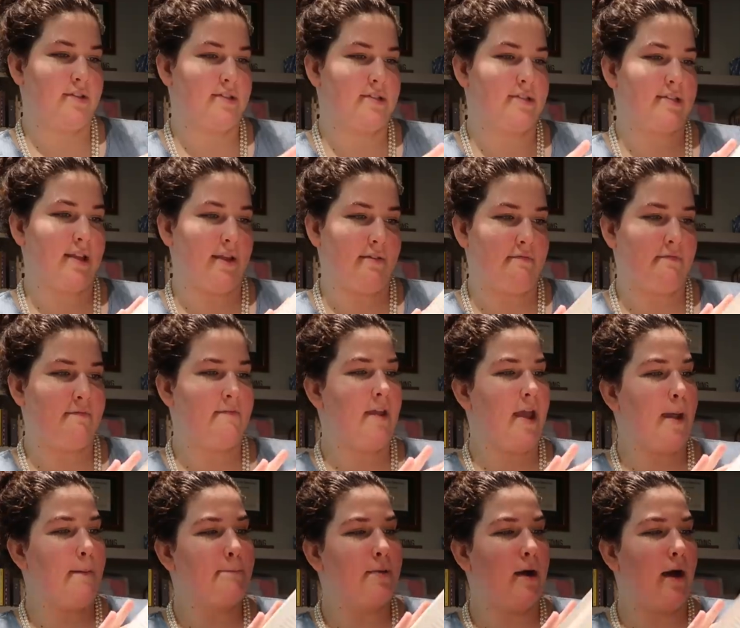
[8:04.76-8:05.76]
This is a
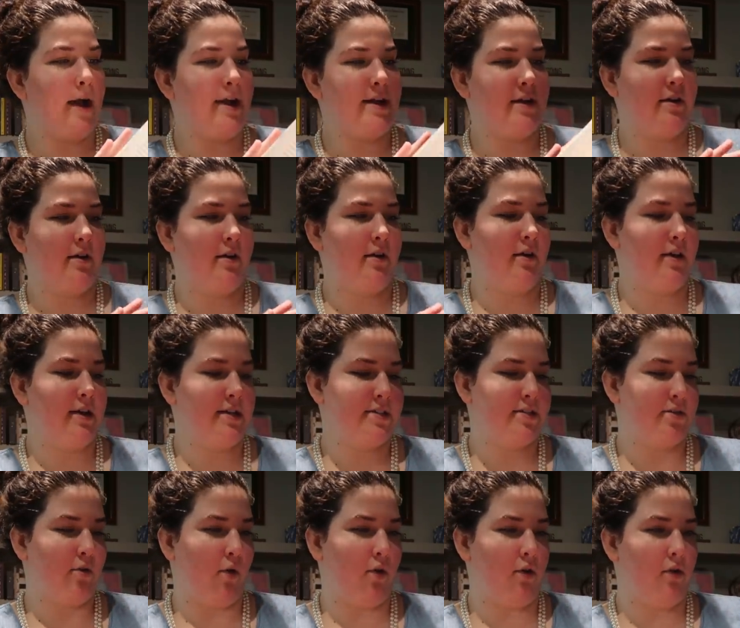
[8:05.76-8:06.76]
vampire
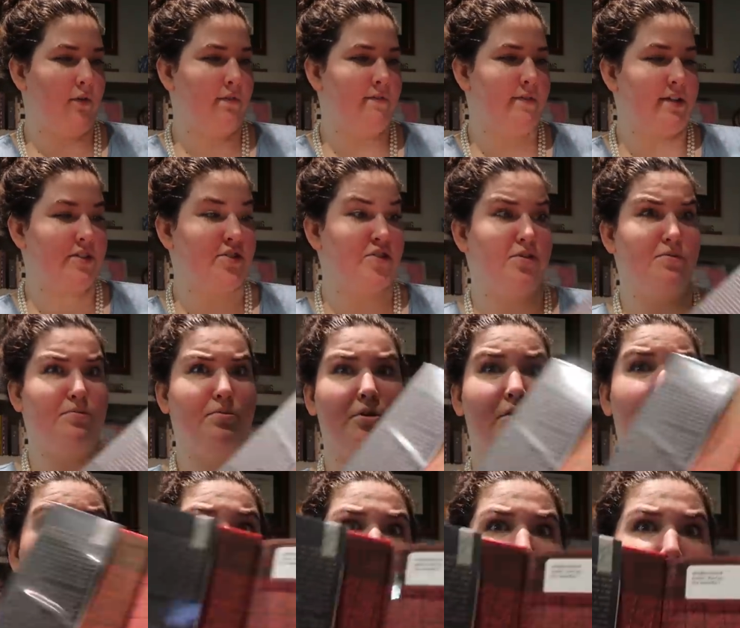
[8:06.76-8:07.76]
historical fiction
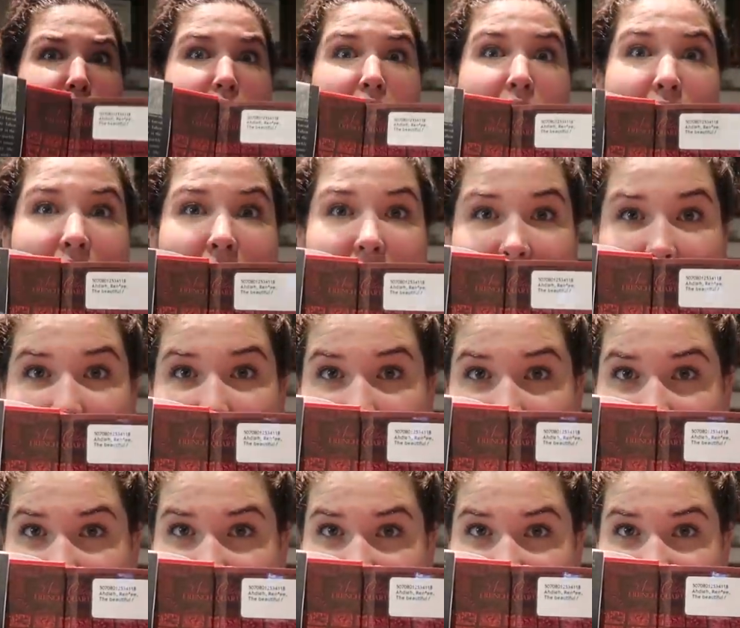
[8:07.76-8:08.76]
book with beautiful
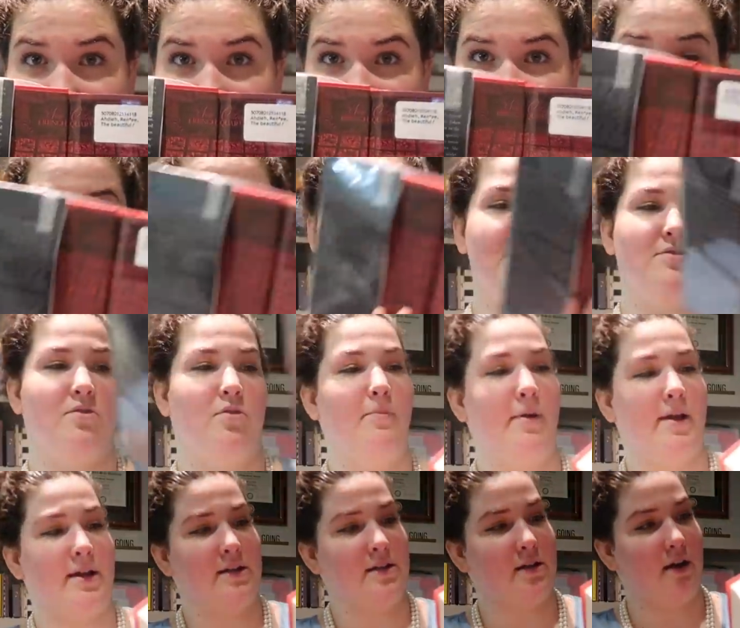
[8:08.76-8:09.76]
end pages. Oh
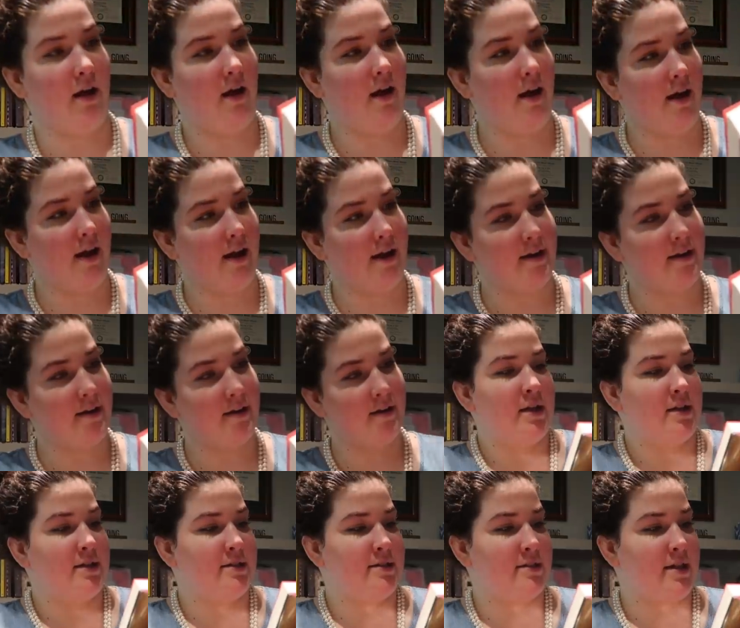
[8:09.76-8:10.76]
my God.
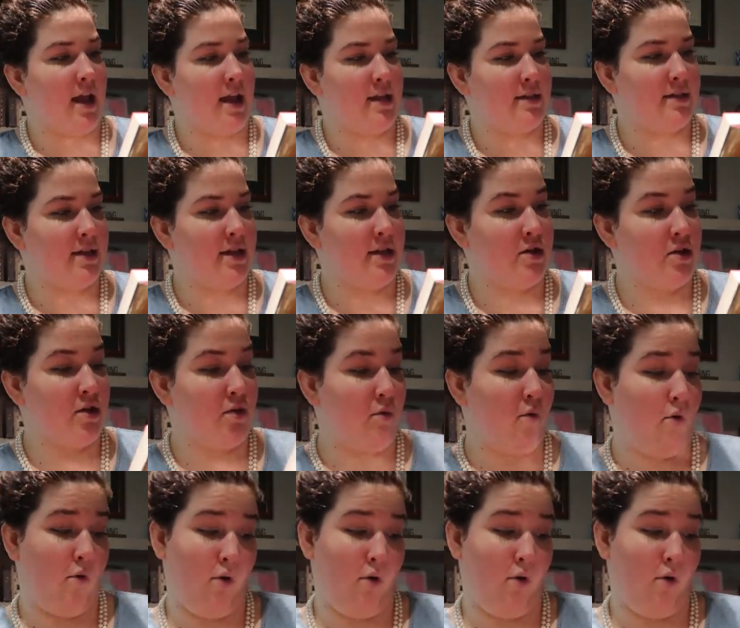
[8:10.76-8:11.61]
It's set in New